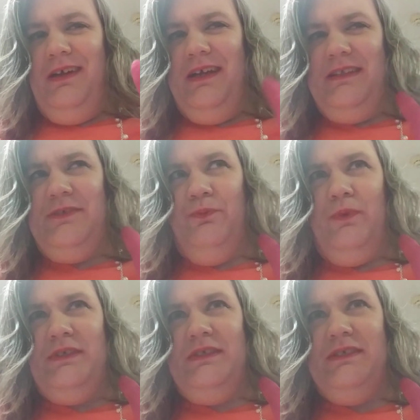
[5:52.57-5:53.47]
And this
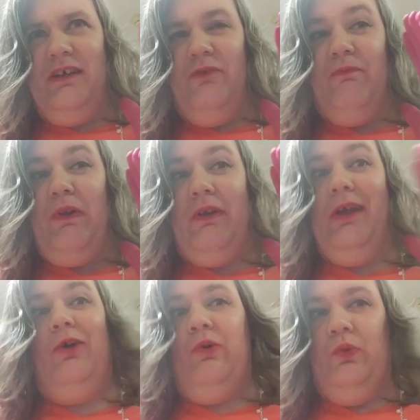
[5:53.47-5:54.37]
wasn't a very
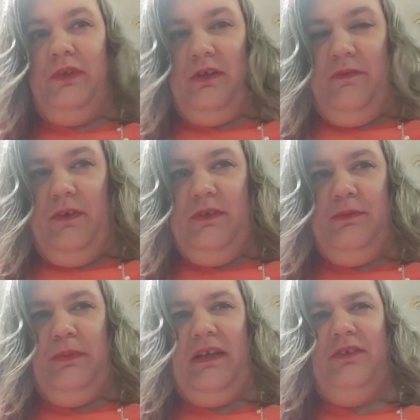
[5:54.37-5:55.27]
old interview. This
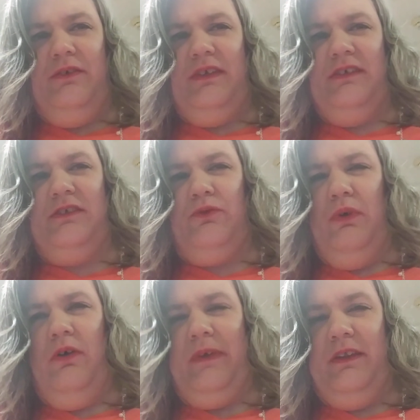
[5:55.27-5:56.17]
was back in
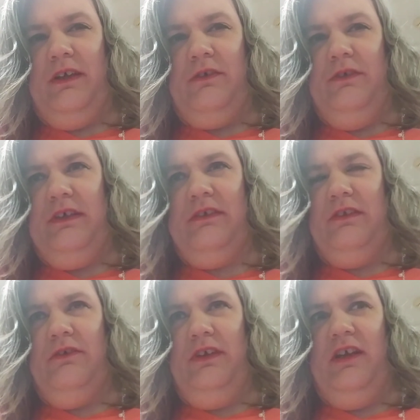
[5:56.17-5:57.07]
2012, I think, or
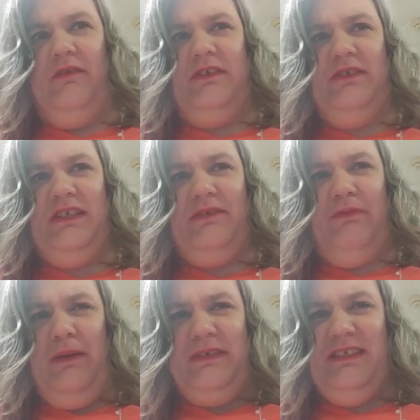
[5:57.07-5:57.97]
2013, just
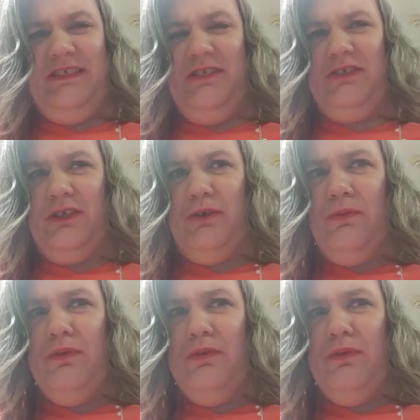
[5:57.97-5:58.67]
5 or 6 years ago.